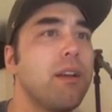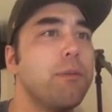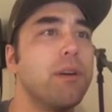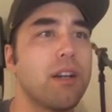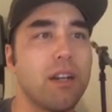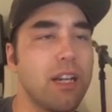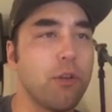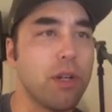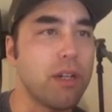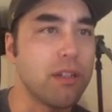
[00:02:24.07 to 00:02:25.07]
But uh,
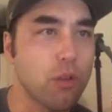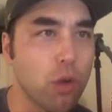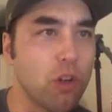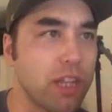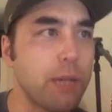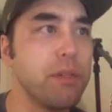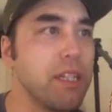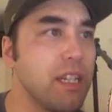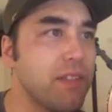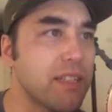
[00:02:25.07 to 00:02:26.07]
anyway, quote, they
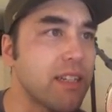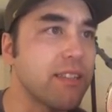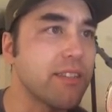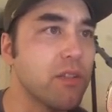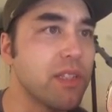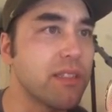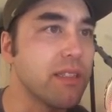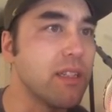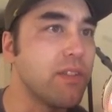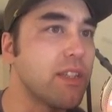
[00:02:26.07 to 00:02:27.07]
believe that Denisovans
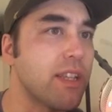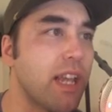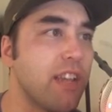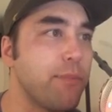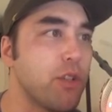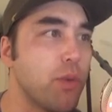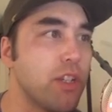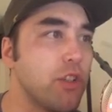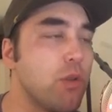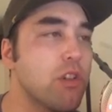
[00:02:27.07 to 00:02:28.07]
lived in the cave
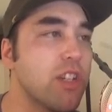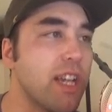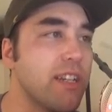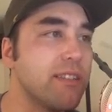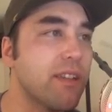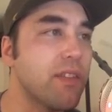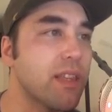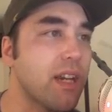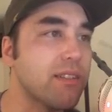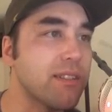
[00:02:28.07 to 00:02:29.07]
between
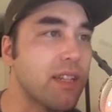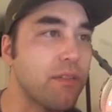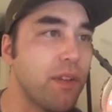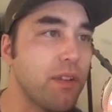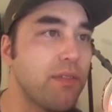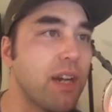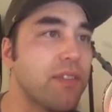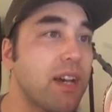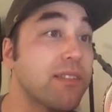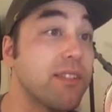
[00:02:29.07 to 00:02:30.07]
287,000 and
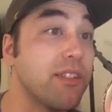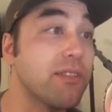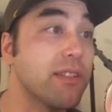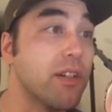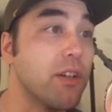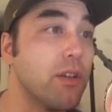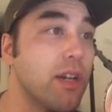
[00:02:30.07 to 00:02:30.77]
55,000 years ago